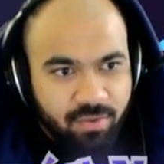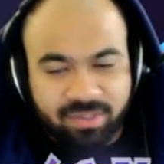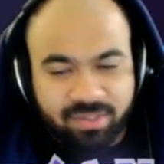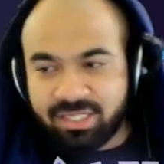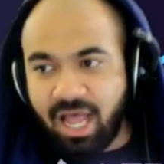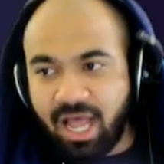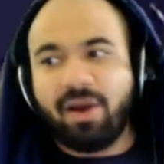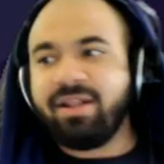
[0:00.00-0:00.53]

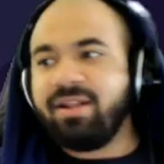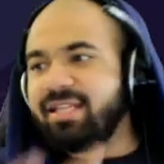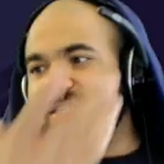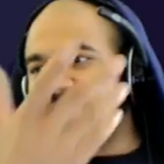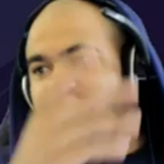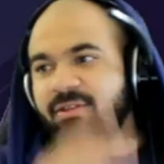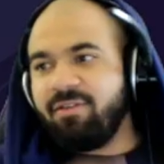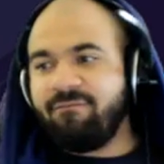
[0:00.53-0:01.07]
What's the- oh, I didn't
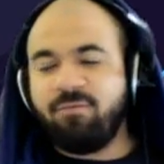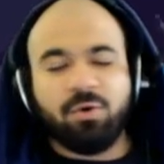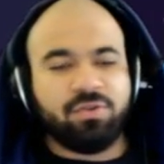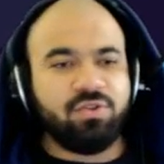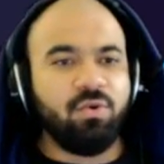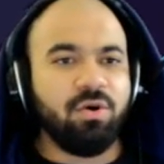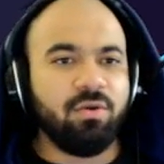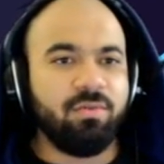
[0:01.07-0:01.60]
get to see what the
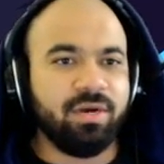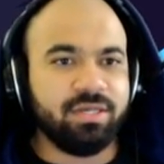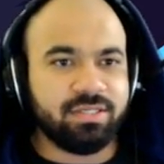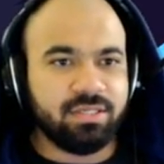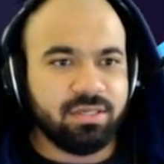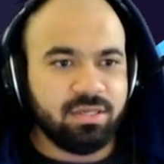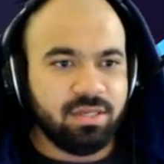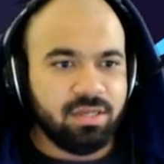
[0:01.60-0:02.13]
fourth door
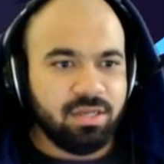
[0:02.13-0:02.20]
was.